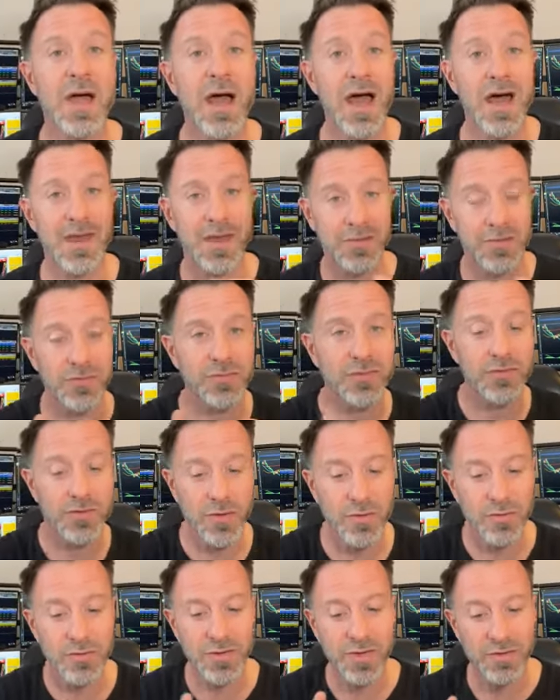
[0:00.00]
and as a
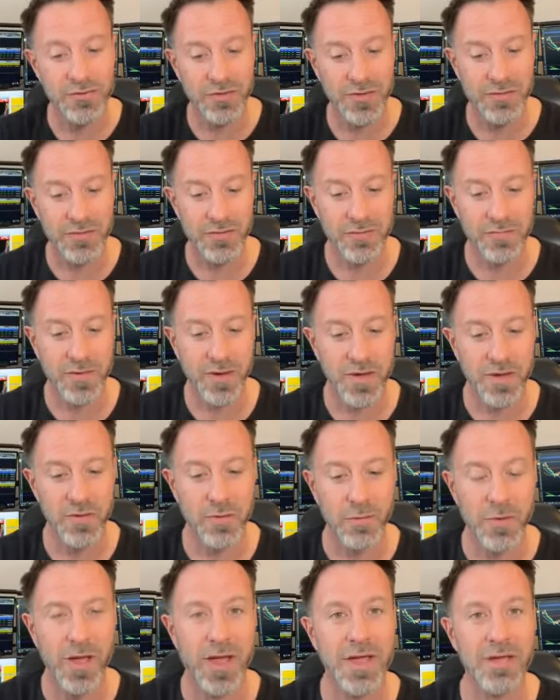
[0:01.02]
result, they justify your
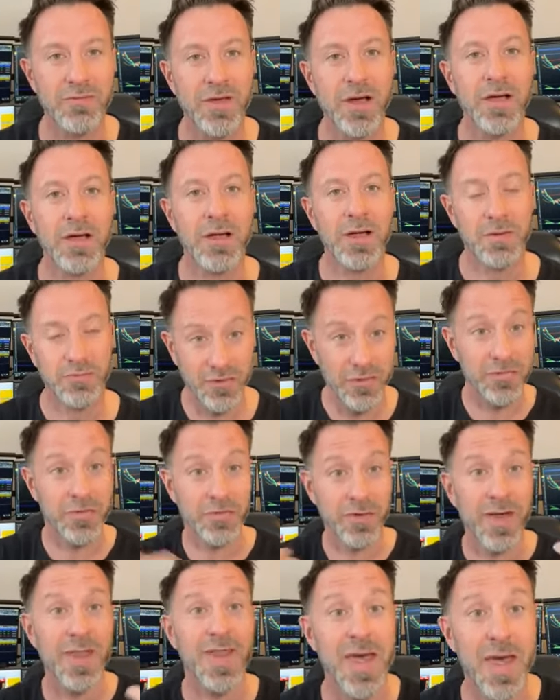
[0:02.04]
behavior,
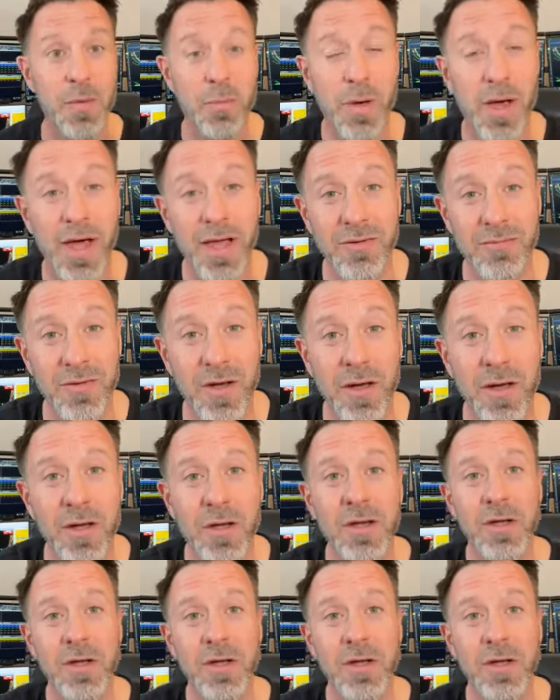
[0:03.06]
justify their behavior.